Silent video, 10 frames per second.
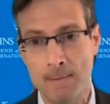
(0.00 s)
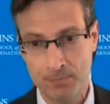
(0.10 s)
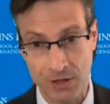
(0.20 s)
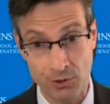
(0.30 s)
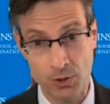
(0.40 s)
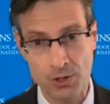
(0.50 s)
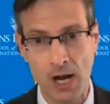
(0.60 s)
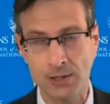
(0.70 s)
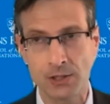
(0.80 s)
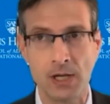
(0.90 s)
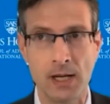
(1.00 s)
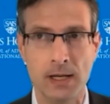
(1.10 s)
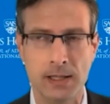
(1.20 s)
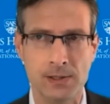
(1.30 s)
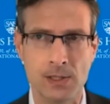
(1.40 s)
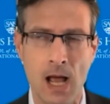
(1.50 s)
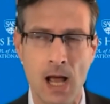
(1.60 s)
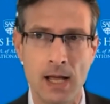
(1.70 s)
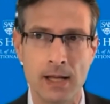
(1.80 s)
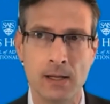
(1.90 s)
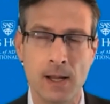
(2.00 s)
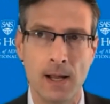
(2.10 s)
The third, Kazakhstan, is not.